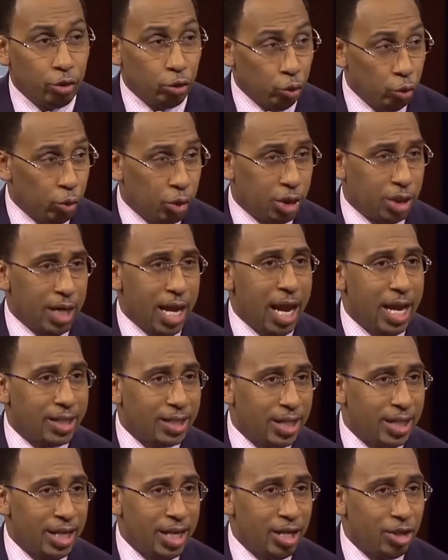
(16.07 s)
Drew
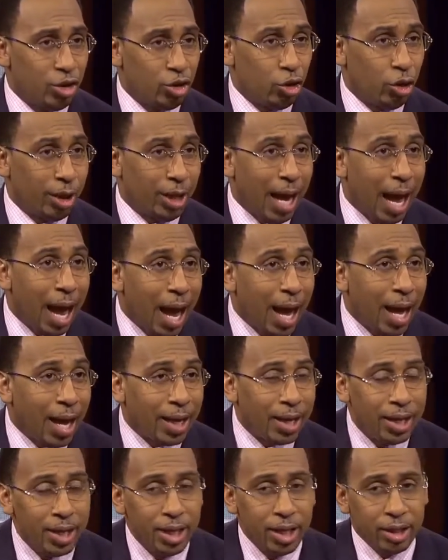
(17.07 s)
Stanton is your
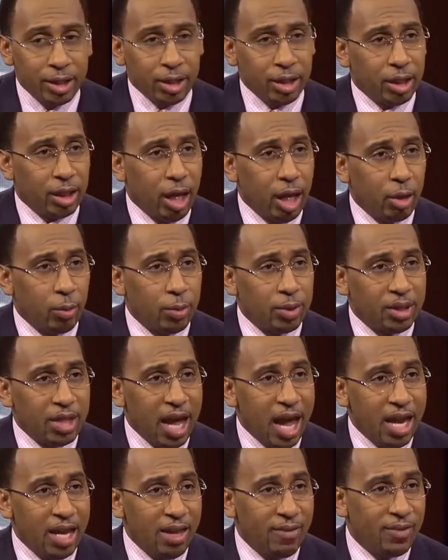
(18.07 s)
guy. Good luck with
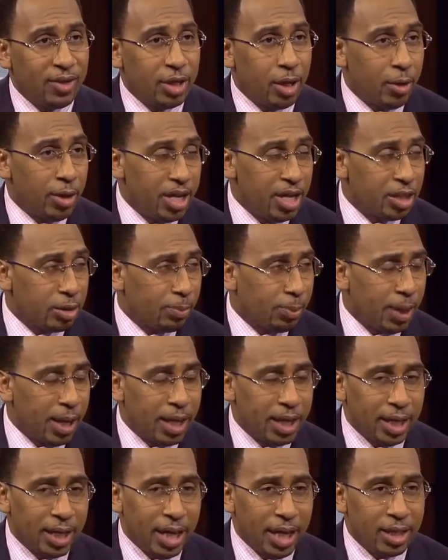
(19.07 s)
that, even though he is
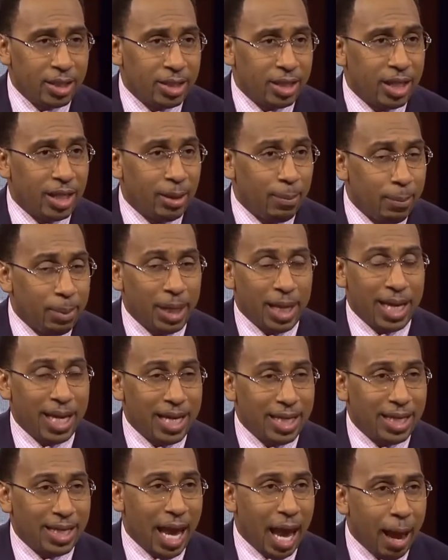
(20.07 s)
playing against
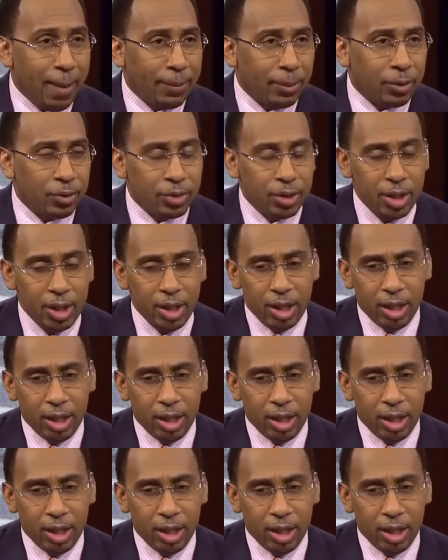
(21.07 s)
Blaine Gabbert.